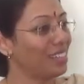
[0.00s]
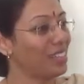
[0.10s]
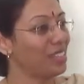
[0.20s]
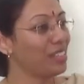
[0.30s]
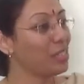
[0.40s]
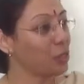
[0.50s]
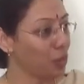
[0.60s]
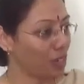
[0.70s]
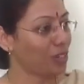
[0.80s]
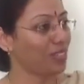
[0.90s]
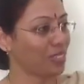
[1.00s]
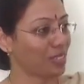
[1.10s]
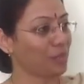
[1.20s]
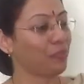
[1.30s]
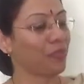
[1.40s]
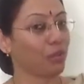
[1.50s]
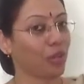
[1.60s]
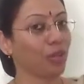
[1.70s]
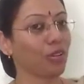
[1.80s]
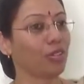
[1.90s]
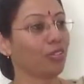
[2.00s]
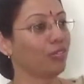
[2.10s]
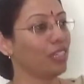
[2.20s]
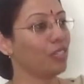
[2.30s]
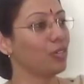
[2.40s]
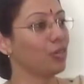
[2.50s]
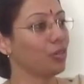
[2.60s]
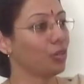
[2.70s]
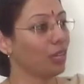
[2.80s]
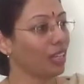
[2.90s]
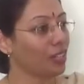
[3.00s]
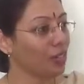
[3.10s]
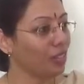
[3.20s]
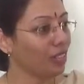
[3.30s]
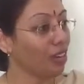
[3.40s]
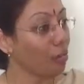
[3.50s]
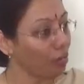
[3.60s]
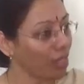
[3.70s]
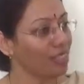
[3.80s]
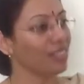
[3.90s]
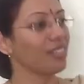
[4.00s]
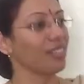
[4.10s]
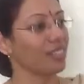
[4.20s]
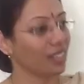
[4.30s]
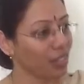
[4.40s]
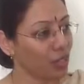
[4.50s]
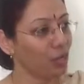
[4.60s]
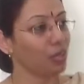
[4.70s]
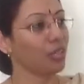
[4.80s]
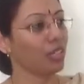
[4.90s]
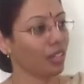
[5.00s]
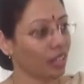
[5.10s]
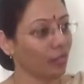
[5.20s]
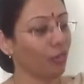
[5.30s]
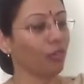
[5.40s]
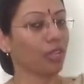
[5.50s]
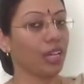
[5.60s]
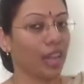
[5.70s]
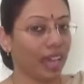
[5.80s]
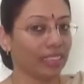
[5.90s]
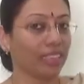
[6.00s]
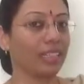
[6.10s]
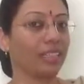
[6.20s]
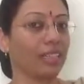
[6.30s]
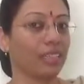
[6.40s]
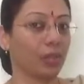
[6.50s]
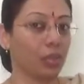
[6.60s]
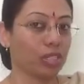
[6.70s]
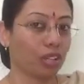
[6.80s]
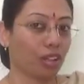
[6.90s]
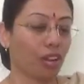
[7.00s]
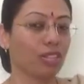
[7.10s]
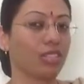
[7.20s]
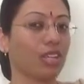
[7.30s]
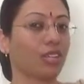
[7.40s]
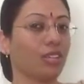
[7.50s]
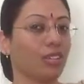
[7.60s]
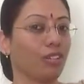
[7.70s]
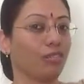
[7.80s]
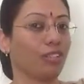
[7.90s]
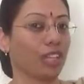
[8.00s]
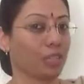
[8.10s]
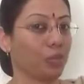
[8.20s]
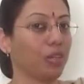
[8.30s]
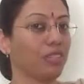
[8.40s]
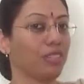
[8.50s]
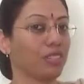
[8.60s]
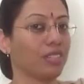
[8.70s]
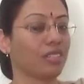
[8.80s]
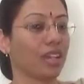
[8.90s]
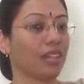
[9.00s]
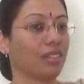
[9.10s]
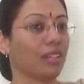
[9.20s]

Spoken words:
situations because of the socio-cultural complexities and issues that are involved. I think there was a cross-section of experiences that